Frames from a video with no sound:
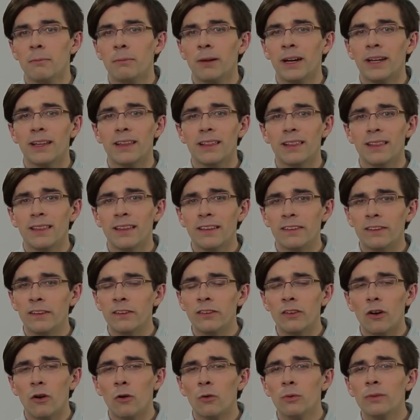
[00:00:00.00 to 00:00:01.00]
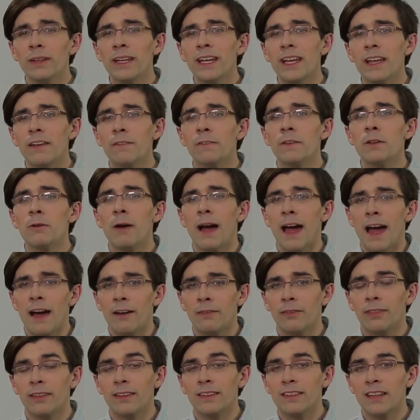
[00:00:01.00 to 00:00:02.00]
But this is only if you
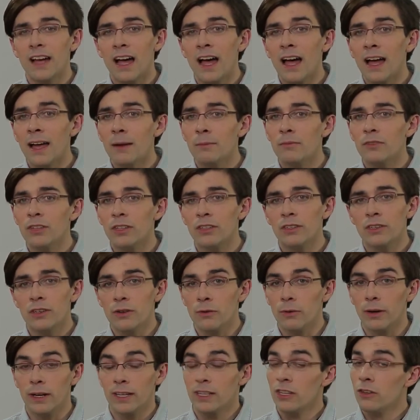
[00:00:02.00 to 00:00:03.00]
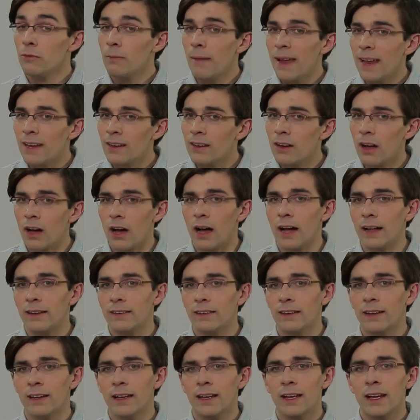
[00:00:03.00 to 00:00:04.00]
have the time to do it. You may
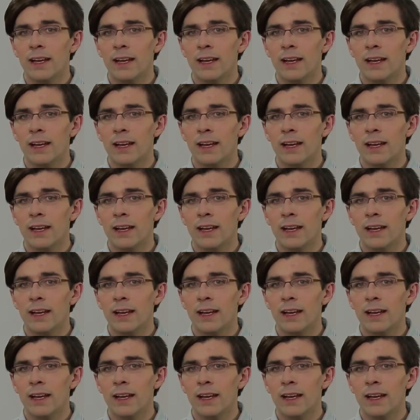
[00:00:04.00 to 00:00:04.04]
not.